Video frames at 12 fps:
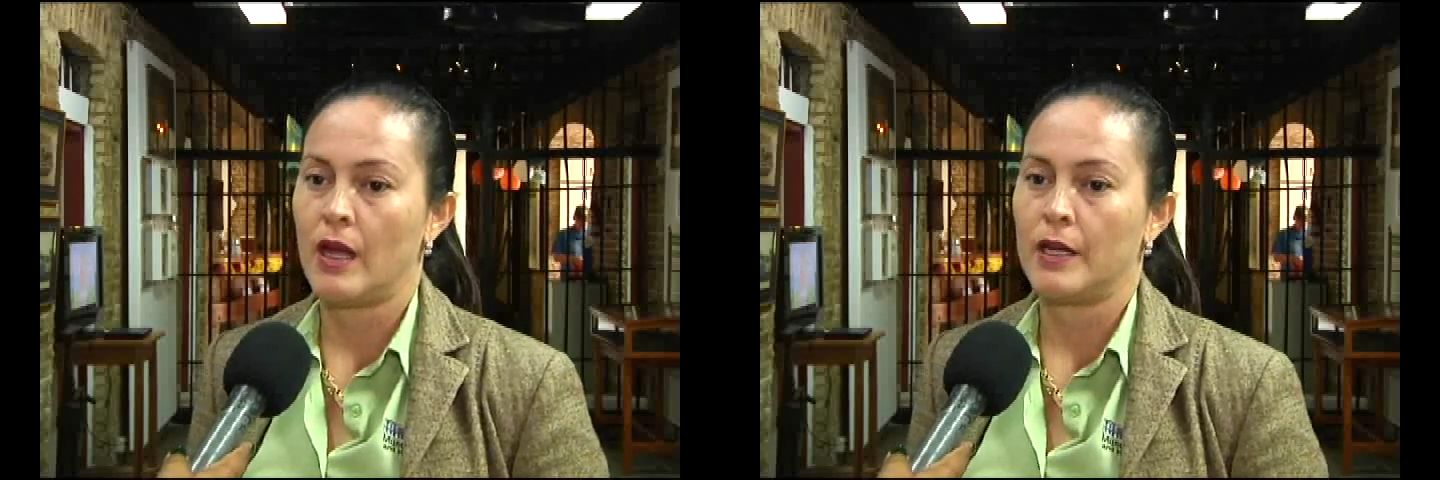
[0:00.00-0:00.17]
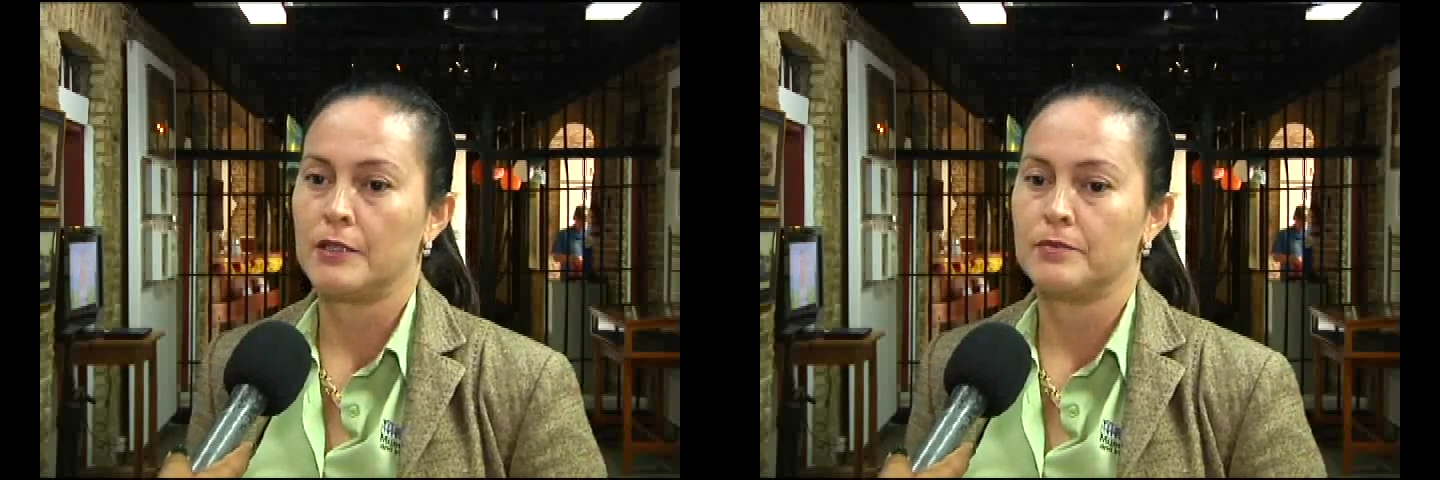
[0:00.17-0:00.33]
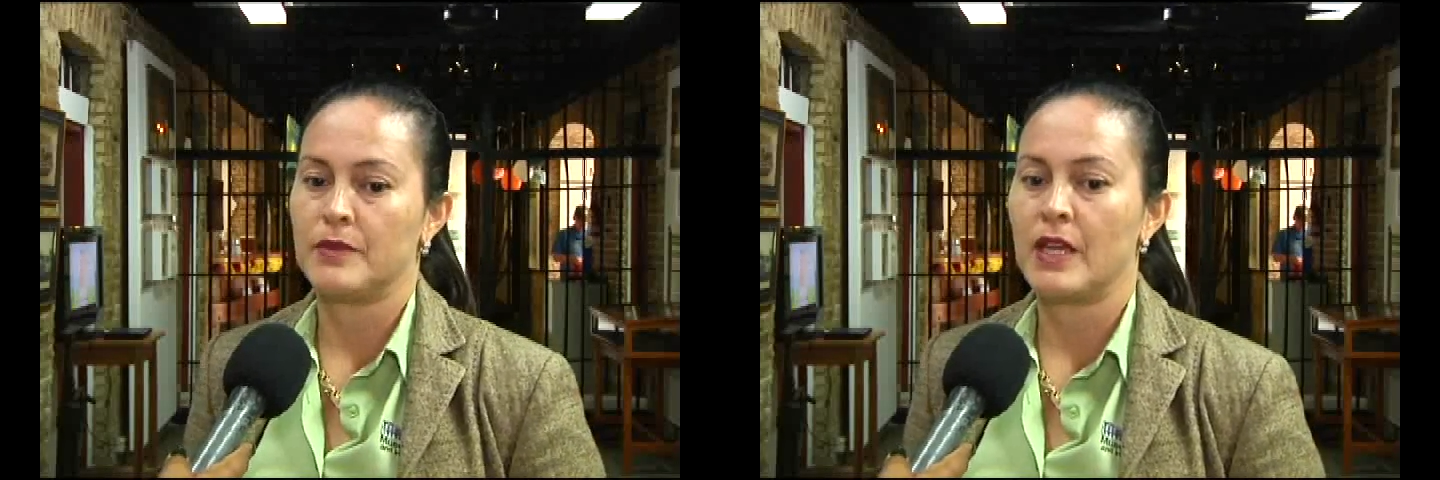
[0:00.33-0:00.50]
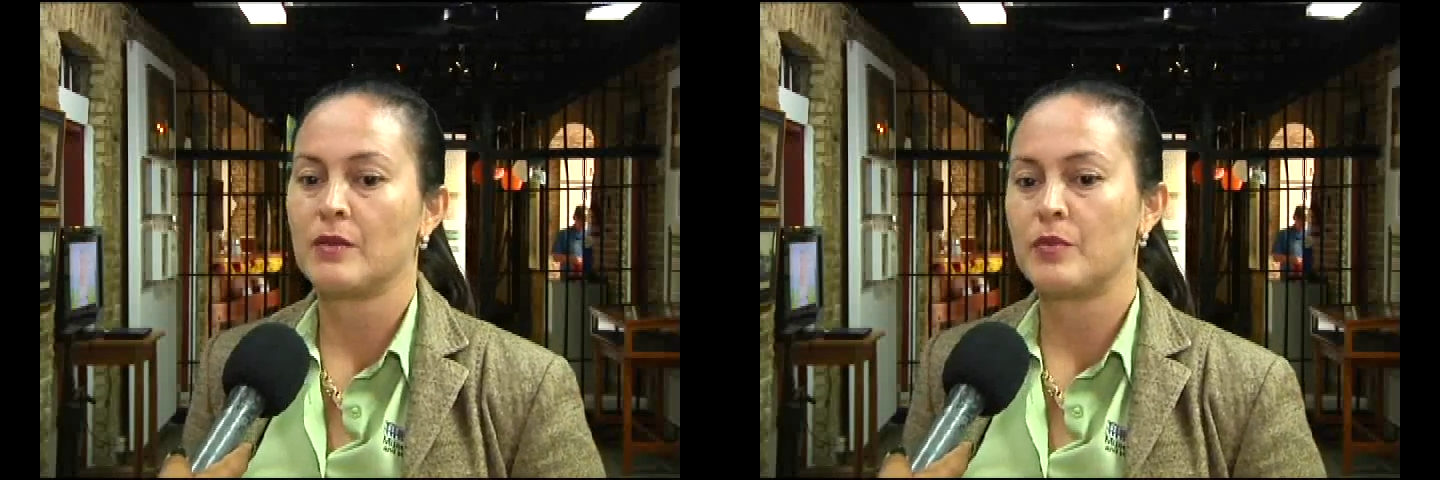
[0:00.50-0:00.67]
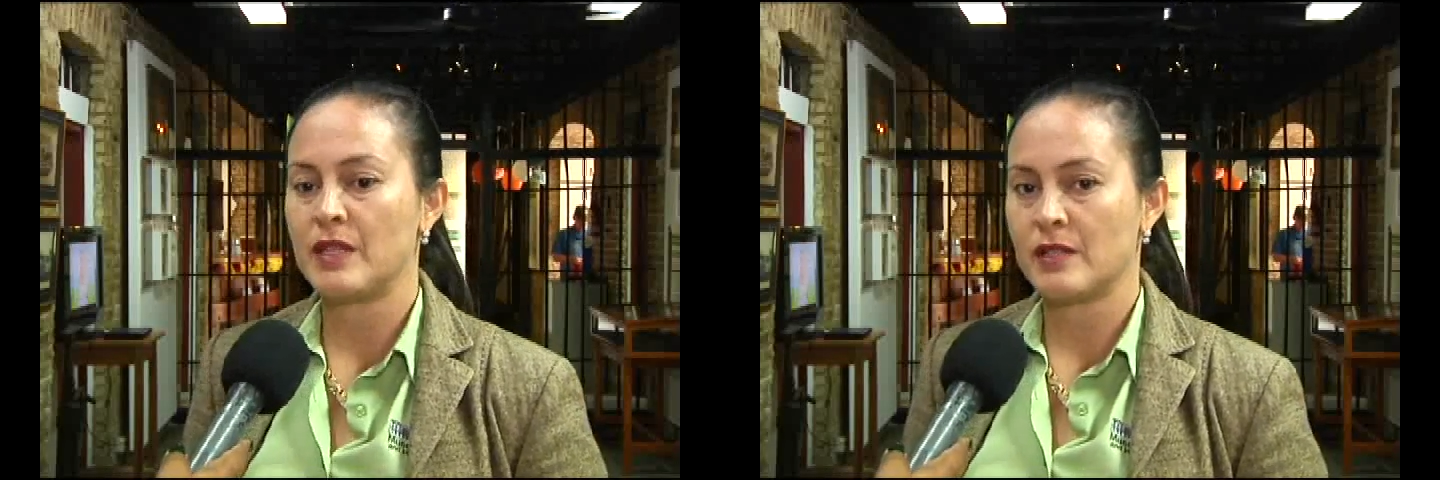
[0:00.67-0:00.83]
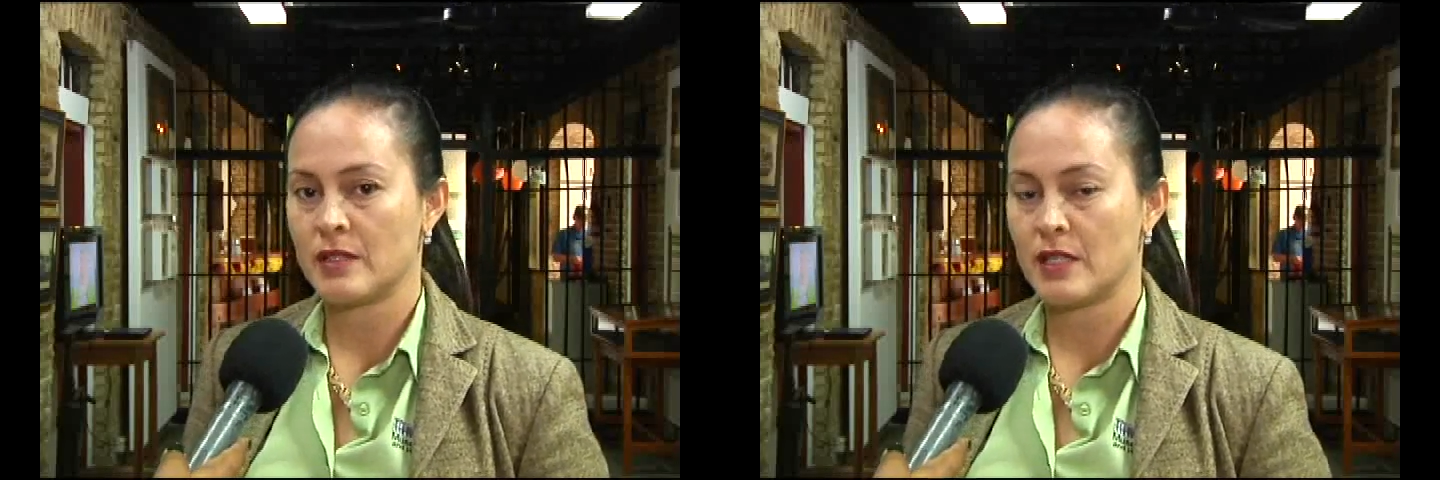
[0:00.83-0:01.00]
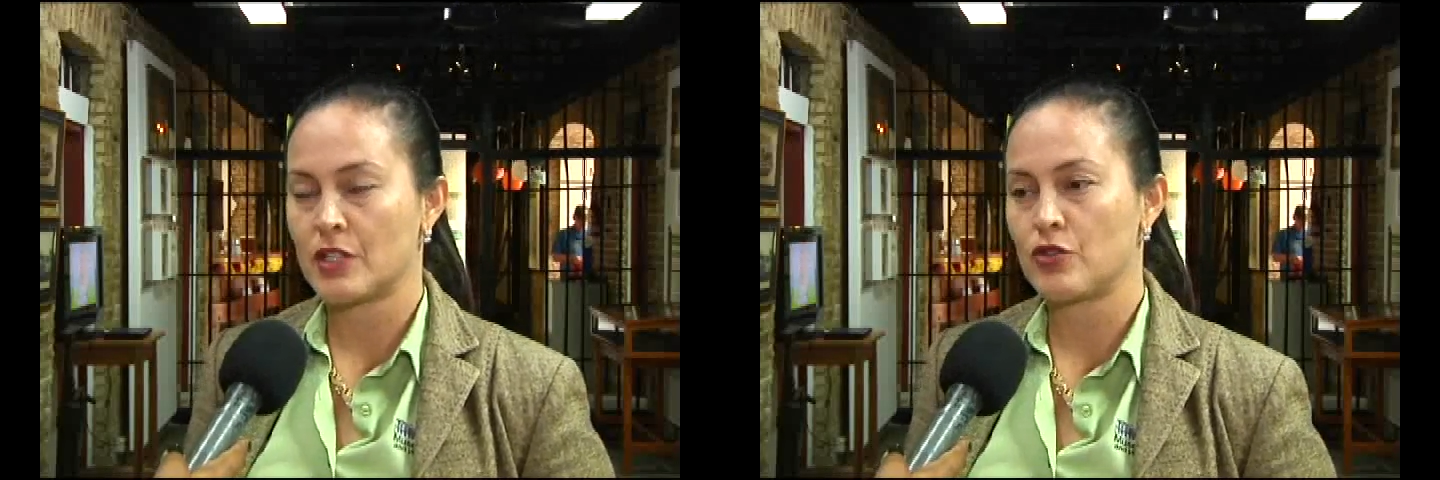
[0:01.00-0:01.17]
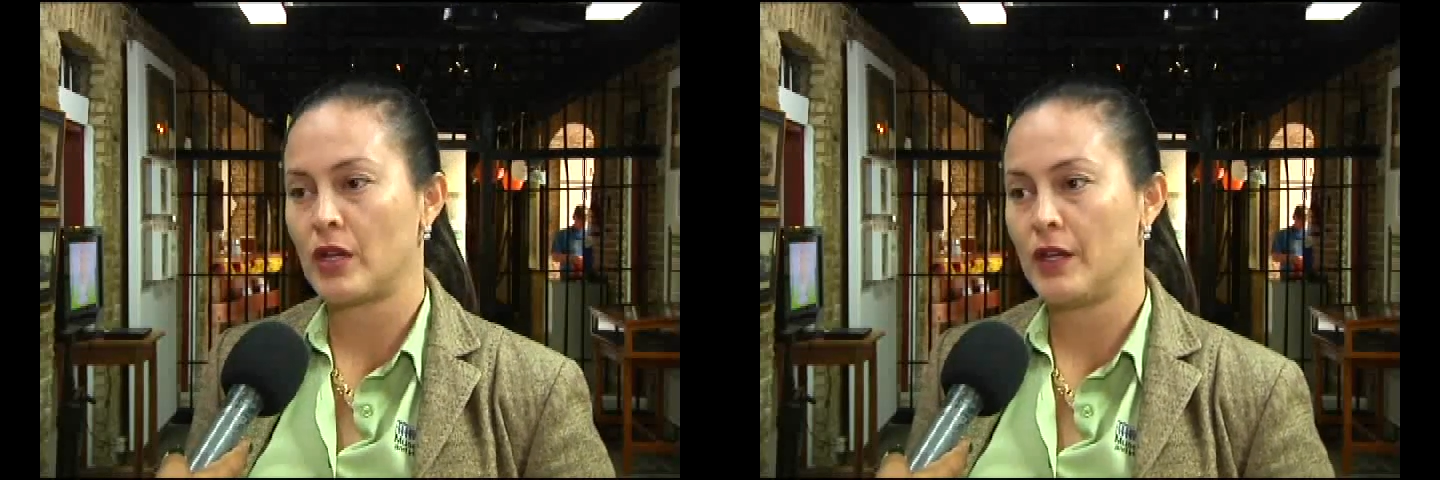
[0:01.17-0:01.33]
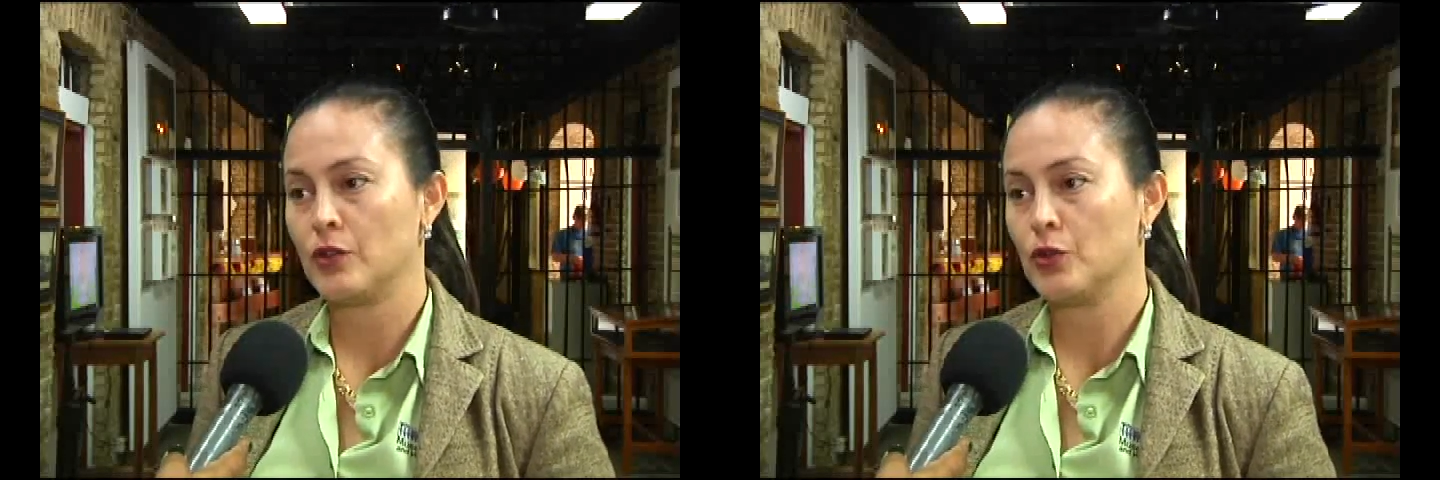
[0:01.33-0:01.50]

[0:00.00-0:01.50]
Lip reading: That piece is actually